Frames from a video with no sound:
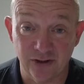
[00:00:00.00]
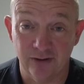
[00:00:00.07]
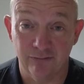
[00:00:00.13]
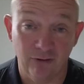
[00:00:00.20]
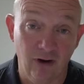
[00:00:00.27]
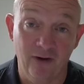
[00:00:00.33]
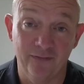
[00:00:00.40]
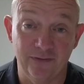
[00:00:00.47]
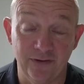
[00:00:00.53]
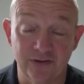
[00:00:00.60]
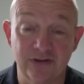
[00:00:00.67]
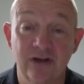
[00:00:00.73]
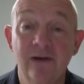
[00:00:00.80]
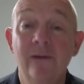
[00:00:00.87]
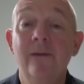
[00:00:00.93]
to the
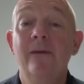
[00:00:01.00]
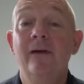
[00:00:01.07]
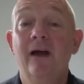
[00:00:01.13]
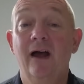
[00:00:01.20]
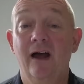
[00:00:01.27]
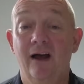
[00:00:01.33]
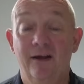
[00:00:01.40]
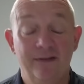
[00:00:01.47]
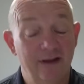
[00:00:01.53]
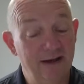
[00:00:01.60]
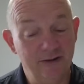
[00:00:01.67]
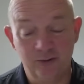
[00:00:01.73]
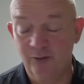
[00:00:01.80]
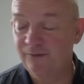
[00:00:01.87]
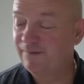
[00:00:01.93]
rafters,
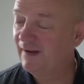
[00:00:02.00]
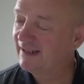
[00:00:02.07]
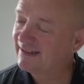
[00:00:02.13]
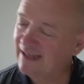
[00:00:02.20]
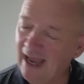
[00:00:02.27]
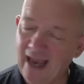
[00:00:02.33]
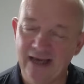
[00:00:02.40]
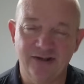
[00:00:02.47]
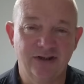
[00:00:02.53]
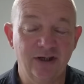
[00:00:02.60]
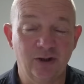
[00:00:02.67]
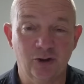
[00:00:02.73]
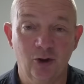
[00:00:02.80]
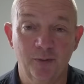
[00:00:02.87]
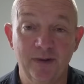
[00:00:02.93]
they do a
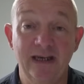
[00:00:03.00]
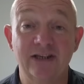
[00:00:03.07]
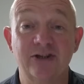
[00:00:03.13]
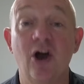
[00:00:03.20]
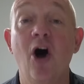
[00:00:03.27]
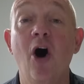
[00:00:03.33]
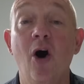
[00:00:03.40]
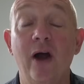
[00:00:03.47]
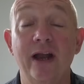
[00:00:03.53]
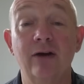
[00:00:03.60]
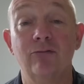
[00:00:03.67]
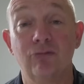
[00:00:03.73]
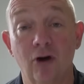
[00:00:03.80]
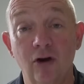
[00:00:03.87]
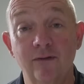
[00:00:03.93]
fantastic job, is
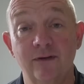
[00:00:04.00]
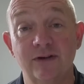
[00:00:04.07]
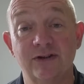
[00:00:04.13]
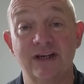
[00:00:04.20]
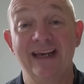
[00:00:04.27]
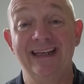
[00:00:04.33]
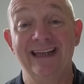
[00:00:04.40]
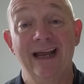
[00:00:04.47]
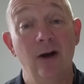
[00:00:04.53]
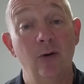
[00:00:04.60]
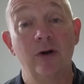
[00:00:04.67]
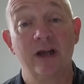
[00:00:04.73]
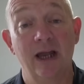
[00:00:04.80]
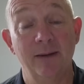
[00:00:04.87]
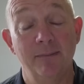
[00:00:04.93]
iRovers in
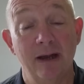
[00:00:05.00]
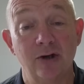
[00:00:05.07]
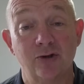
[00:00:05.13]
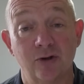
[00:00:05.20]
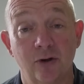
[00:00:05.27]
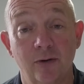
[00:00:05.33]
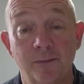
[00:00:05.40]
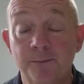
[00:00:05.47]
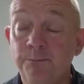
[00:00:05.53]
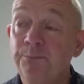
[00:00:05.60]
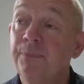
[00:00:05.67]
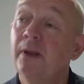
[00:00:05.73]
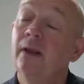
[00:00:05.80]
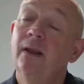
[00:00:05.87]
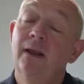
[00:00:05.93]
LK Metro.
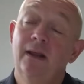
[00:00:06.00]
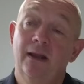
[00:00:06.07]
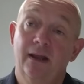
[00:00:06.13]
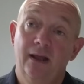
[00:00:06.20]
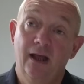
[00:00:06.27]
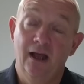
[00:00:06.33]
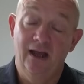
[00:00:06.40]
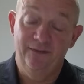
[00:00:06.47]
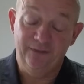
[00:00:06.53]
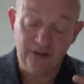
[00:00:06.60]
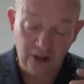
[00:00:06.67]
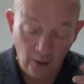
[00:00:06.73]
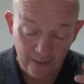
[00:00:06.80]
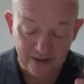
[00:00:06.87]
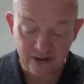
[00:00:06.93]
If you
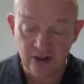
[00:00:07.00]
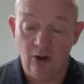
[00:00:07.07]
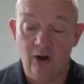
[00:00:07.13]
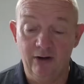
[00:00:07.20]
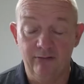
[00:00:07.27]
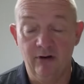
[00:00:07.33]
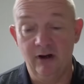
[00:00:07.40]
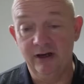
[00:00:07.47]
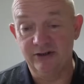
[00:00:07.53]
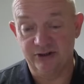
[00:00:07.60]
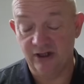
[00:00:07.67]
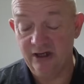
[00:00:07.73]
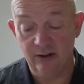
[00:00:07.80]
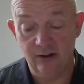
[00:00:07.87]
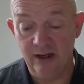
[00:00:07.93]
go into
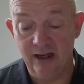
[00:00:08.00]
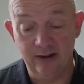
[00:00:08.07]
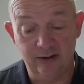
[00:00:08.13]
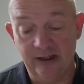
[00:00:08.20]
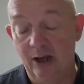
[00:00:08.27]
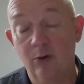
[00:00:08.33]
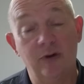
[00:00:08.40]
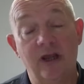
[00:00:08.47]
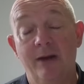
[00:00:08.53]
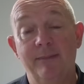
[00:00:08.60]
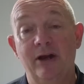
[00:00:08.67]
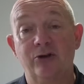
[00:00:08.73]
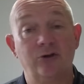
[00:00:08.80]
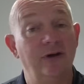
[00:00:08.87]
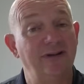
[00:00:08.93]
LK
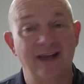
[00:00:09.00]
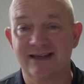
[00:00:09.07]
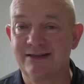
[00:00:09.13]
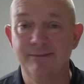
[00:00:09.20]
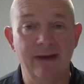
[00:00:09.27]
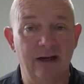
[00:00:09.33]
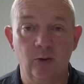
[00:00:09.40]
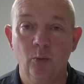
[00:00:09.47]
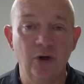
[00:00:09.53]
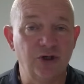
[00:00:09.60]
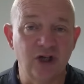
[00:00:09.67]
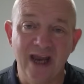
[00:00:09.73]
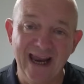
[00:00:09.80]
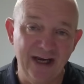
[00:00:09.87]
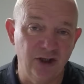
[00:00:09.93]
Metro, it doesn't matter
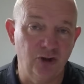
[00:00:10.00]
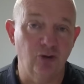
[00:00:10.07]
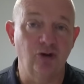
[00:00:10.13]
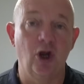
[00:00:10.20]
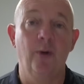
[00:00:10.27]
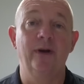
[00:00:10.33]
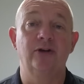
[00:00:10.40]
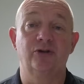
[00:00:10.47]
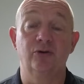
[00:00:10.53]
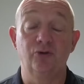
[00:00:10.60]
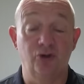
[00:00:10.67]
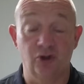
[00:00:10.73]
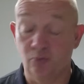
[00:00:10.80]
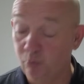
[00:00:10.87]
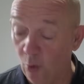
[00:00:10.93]
which end you go into,
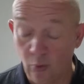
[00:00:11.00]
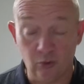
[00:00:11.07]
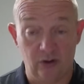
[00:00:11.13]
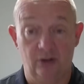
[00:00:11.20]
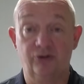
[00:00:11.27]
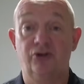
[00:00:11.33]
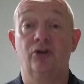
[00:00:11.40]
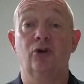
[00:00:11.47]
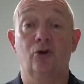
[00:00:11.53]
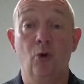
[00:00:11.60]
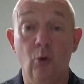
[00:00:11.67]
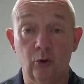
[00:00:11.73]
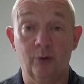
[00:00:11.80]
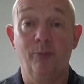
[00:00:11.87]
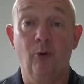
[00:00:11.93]
just walk to the
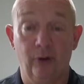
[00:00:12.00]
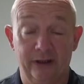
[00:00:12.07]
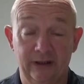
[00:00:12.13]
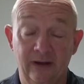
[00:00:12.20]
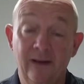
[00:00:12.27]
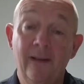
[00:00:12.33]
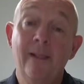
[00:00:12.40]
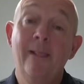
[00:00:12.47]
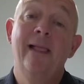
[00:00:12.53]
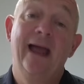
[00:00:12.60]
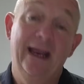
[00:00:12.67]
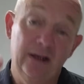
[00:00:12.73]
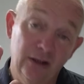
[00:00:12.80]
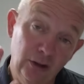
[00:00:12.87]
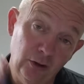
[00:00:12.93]
corner point
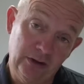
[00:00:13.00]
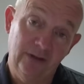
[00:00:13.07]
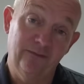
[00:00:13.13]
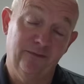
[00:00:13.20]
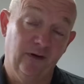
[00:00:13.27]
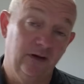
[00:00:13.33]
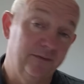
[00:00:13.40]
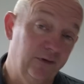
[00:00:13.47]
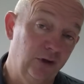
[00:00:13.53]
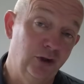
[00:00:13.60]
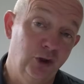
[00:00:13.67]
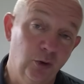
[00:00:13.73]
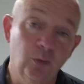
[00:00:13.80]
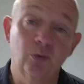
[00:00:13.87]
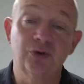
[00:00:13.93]
and look in front of you,
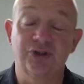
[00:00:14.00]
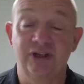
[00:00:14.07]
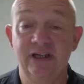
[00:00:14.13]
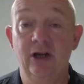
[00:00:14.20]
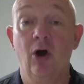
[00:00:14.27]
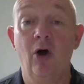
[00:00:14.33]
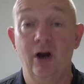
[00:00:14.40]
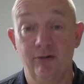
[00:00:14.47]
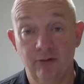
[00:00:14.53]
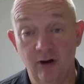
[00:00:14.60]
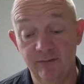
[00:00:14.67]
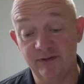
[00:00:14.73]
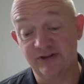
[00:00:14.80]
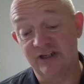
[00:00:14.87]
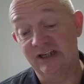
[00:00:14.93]
you will see
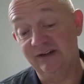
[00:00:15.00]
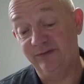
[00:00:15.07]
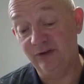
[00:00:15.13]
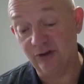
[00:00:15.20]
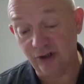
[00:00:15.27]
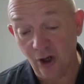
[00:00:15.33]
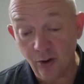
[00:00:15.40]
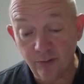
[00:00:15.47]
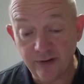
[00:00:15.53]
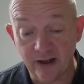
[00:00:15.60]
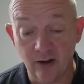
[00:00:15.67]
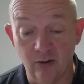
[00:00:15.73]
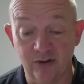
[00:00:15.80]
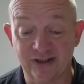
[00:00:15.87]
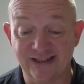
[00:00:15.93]
iRovers. And if you go
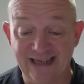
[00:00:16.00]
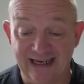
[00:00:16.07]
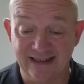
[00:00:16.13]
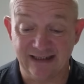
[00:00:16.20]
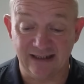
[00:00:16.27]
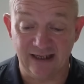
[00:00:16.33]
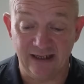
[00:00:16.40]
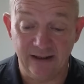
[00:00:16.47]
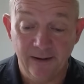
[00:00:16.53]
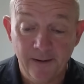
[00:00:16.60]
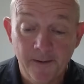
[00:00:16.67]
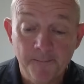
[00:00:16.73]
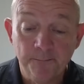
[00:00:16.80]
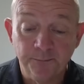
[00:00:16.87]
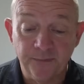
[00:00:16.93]
there on Saturday,
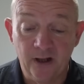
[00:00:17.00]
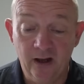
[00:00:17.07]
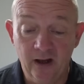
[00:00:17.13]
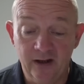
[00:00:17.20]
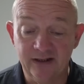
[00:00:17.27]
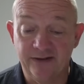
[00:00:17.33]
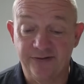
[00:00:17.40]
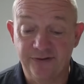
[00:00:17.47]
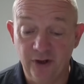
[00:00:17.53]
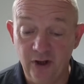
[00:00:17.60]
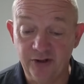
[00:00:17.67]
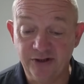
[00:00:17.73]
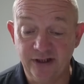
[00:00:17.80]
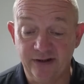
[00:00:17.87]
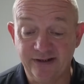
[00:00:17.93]

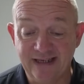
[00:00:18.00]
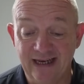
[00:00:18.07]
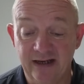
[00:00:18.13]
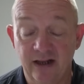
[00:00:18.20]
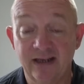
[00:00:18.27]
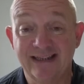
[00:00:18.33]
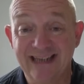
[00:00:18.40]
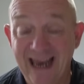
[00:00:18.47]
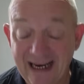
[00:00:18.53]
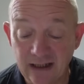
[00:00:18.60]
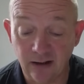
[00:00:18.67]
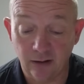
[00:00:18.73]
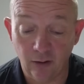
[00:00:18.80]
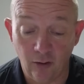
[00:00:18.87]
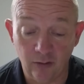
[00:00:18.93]
30th, Saturday at 10
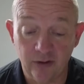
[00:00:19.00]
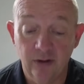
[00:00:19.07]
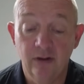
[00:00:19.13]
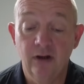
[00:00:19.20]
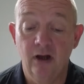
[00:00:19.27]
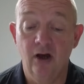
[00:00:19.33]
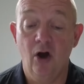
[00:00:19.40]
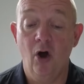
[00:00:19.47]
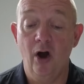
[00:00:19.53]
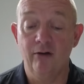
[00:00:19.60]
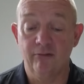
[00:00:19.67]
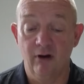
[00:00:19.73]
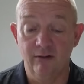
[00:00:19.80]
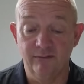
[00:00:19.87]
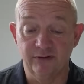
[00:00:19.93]
o'clock,
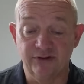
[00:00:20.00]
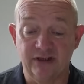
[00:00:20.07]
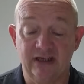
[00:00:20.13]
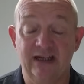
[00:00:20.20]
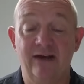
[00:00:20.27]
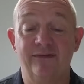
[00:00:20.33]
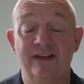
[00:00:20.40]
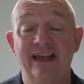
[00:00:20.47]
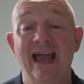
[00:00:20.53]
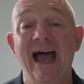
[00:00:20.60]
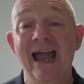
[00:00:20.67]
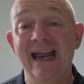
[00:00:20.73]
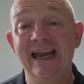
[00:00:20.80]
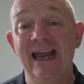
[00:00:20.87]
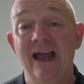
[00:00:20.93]
iRovers are going to have the
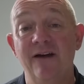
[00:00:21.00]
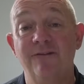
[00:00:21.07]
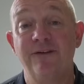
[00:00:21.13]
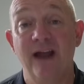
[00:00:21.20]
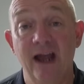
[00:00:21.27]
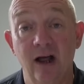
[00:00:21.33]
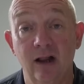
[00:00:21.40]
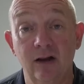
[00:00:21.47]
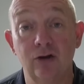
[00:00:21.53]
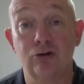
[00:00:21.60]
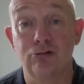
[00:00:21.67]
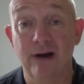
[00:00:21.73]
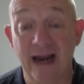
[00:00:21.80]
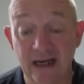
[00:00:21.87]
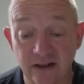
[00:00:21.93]
AFL
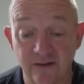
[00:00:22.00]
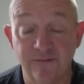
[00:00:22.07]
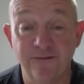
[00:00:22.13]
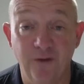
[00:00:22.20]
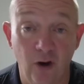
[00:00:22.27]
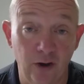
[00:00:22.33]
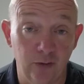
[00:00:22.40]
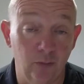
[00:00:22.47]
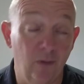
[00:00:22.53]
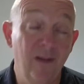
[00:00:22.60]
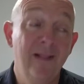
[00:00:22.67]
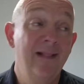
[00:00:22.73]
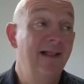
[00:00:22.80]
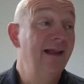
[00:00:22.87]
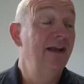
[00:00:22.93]
Grand Final.
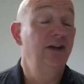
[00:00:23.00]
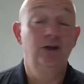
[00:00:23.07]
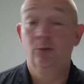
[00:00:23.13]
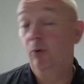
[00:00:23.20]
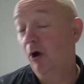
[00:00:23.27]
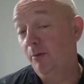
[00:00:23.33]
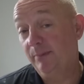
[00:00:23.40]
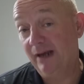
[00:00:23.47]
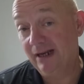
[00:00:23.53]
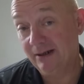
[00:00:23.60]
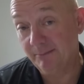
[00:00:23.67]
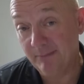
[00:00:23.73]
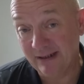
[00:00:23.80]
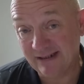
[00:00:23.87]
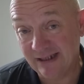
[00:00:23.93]
You won't be able
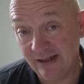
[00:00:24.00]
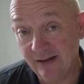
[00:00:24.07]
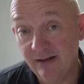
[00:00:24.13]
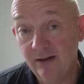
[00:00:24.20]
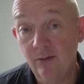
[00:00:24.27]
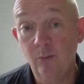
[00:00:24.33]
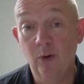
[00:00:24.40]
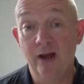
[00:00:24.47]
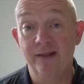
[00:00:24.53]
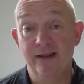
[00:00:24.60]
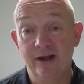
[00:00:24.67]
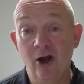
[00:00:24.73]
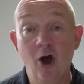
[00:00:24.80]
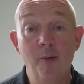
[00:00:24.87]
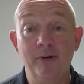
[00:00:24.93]
to miss it where
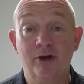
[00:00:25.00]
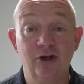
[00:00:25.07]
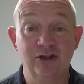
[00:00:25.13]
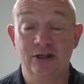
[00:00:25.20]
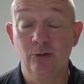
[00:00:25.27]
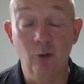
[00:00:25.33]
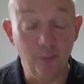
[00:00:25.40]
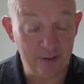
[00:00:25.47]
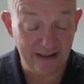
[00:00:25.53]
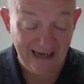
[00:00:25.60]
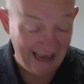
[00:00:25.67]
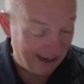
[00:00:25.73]
they are because it will be